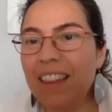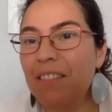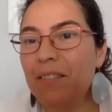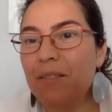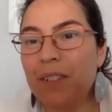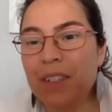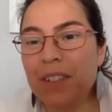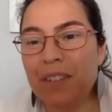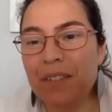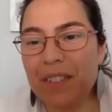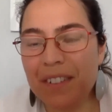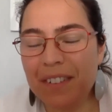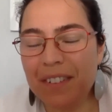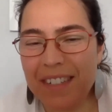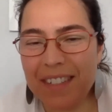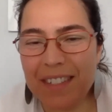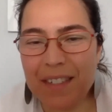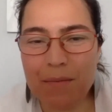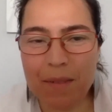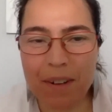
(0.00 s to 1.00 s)
one of the
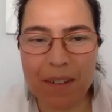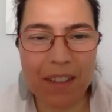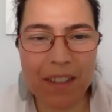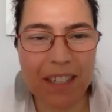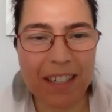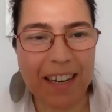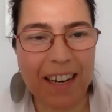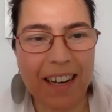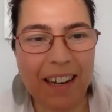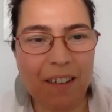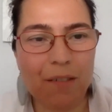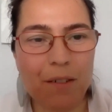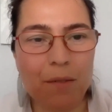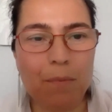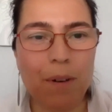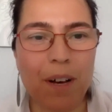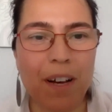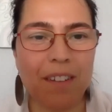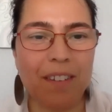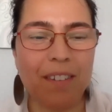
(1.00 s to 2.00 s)
things that I love
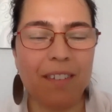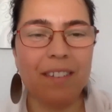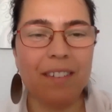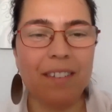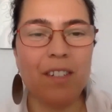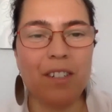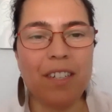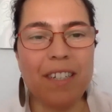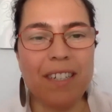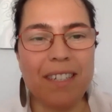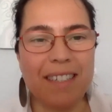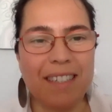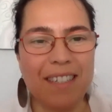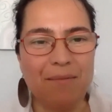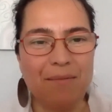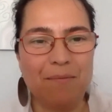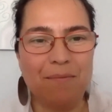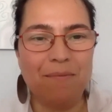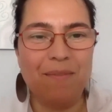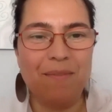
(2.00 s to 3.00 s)
about
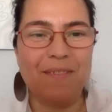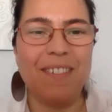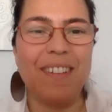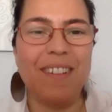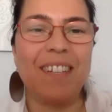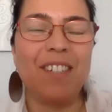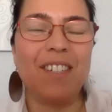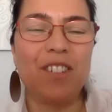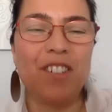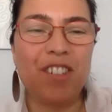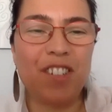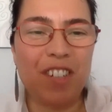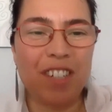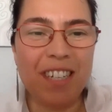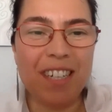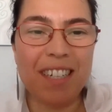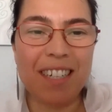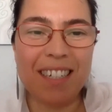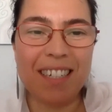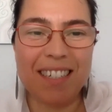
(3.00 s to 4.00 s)
Judaism, Jewish
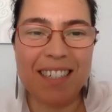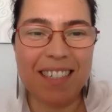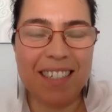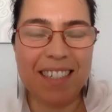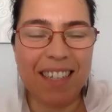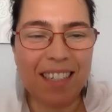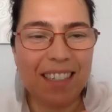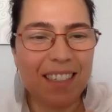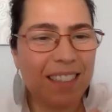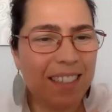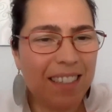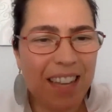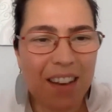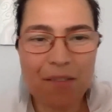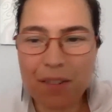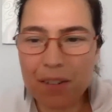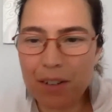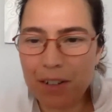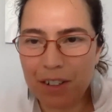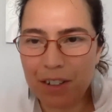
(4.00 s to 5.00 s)
tradition, is that
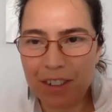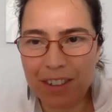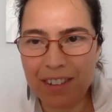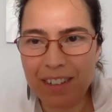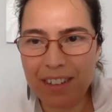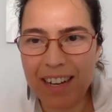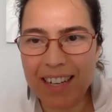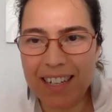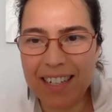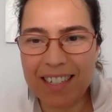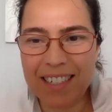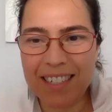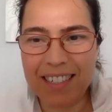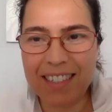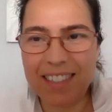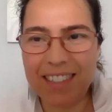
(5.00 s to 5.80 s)
several ideas,